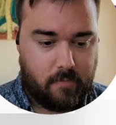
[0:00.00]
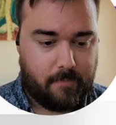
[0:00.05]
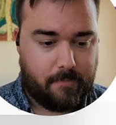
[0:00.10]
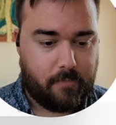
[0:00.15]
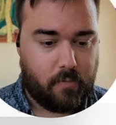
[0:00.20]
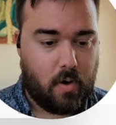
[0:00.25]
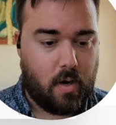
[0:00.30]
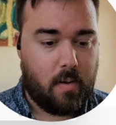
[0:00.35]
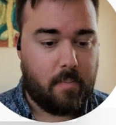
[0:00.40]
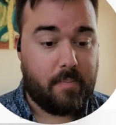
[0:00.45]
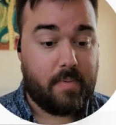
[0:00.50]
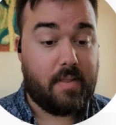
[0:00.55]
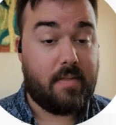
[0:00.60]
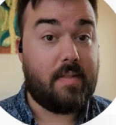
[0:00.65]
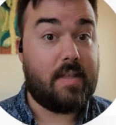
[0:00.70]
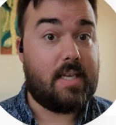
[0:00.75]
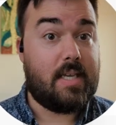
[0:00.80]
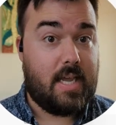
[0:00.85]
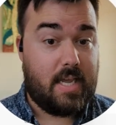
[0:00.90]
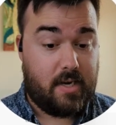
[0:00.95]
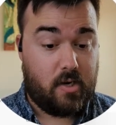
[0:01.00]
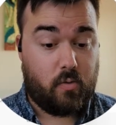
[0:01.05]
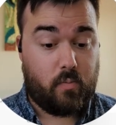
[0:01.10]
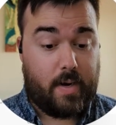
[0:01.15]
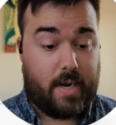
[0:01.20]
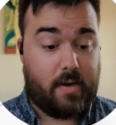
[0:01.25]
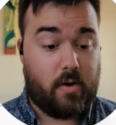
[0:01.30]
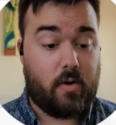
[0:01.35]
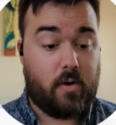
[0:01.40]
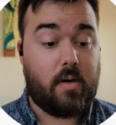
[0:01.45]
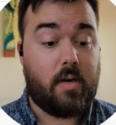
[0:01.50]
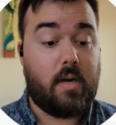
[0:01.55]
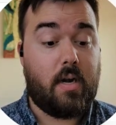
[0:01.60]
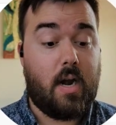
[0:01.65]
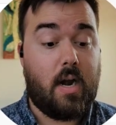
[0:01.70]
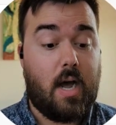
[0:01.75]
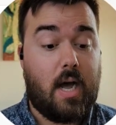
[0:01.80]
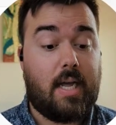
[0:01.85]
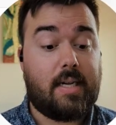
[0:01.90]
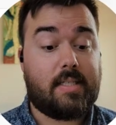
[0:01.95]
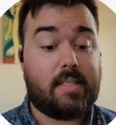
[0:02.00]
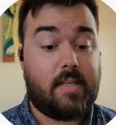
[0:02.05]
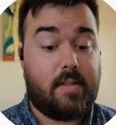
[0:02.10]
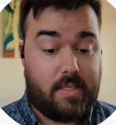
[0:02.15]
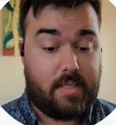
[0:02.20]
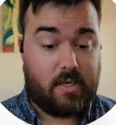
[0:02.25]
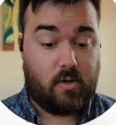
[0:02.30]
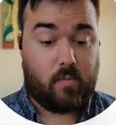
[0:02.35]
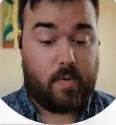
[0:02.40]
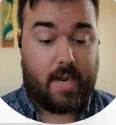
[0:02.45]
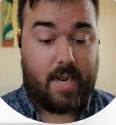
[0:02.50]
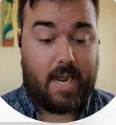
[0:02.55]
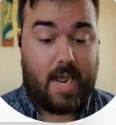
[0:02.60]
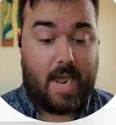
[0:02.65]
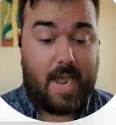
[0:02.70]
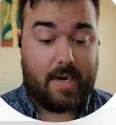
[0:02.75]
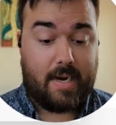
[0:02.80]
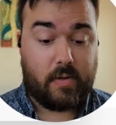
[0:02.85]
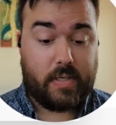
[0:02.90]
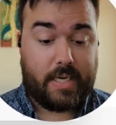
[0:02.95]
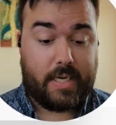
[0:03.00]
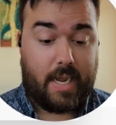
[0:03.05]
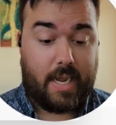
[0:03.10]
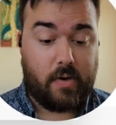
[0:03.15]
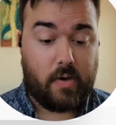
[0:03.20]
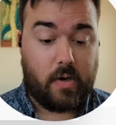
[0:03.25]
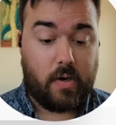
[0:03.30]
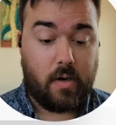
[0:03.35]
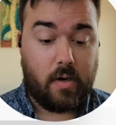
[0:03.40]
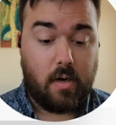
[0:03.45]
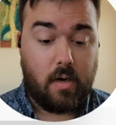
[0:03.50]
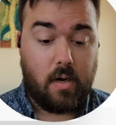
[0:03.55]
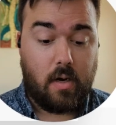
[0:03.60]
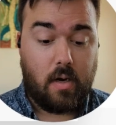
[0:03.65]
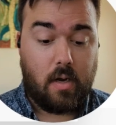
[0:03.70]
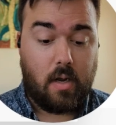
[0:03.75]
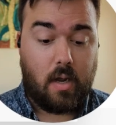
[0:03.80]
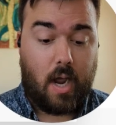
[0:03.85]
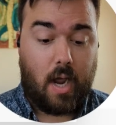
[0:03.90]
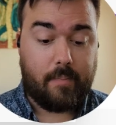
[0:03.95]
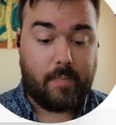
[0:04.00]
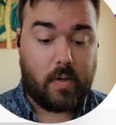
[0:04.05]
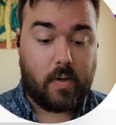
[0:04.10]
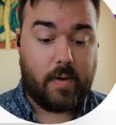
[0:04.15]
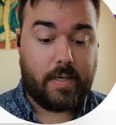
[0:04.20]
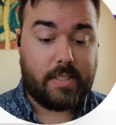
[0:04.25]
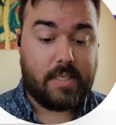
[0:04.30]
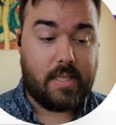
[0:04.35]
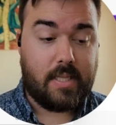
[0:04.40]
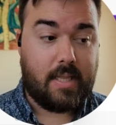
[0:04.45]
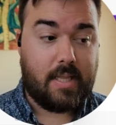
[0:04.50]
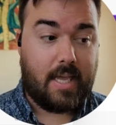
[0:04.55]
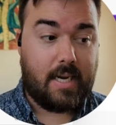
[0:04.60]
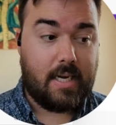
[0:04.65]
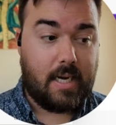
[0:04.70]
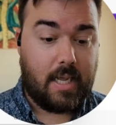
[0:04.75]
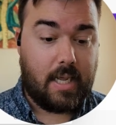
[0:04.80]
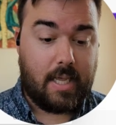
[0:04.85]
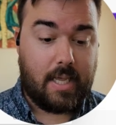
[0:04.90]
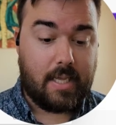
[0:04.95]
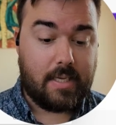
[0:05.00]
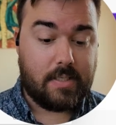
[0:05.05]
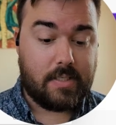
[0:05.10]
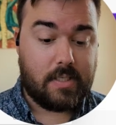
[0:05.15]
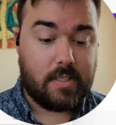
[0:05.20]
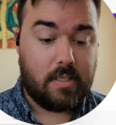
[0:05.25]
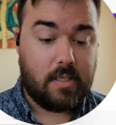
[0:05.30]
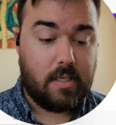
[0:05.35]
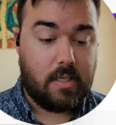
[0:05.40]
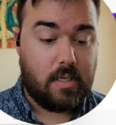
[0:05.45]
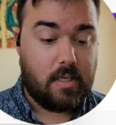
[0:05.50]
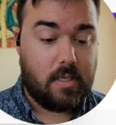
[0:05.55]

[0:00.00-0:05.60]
from the iterator, not the array aggregator. I'm going to then hit